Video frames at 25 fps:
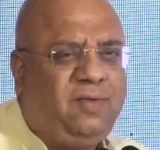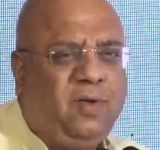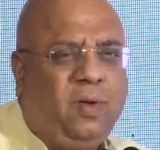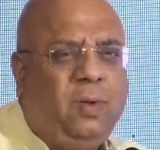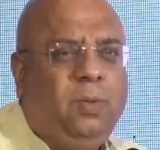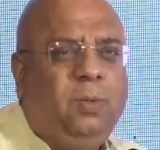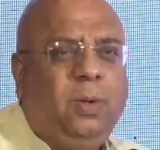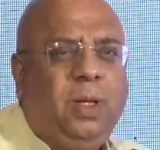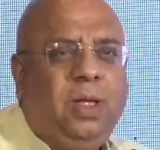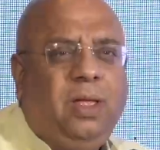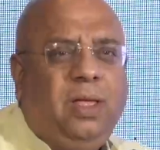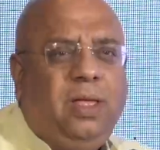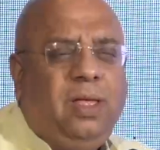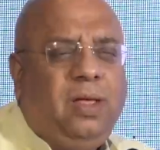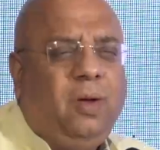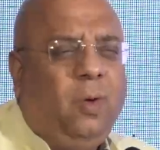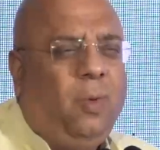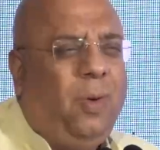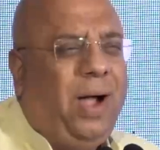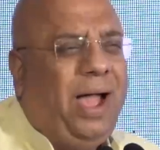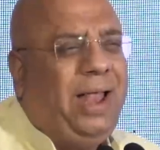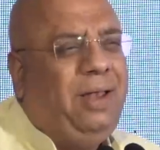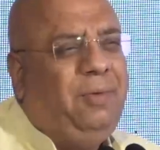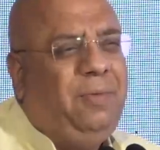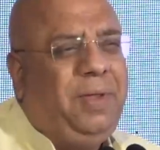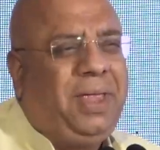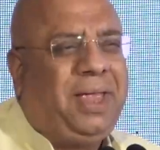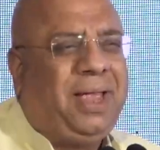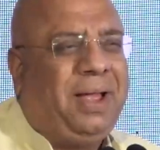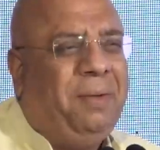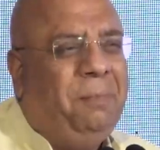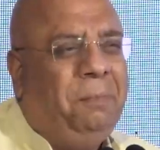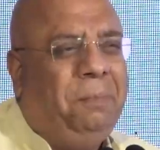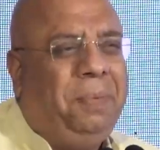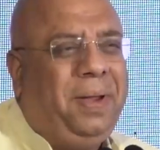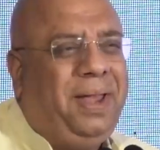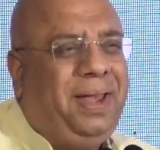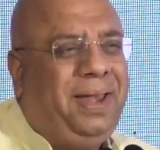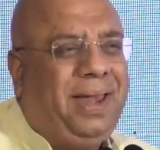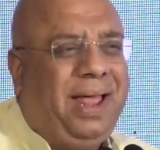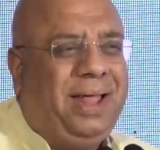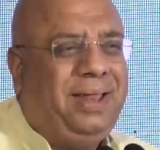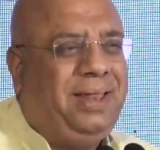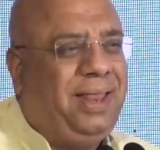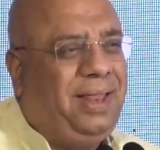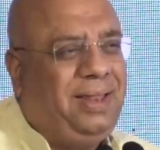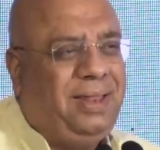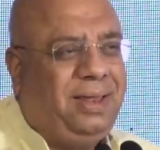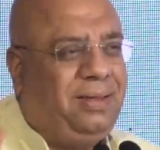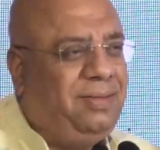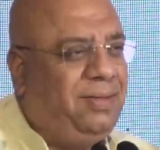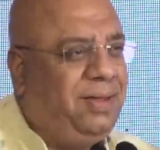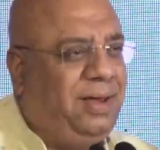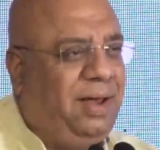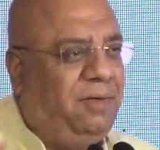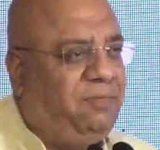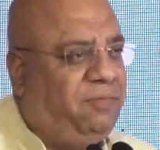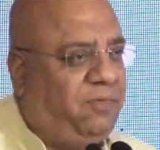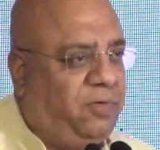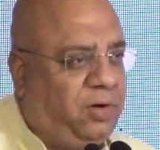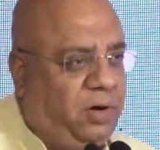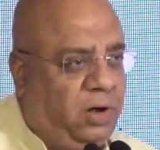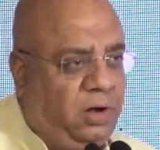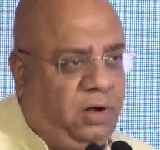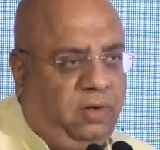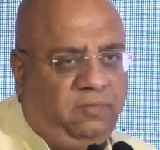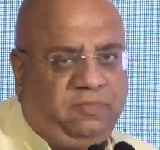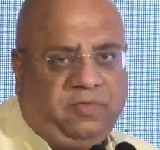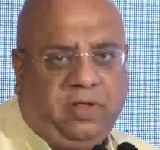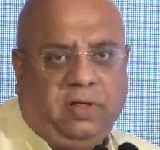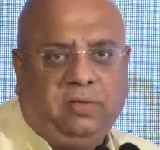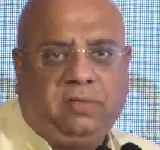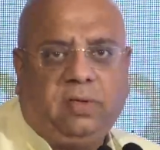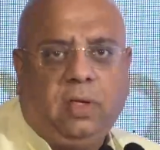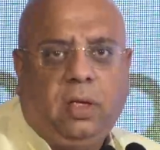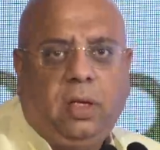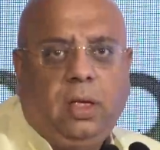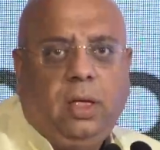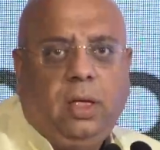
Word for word: So while we compete, I think there is enough for all of us.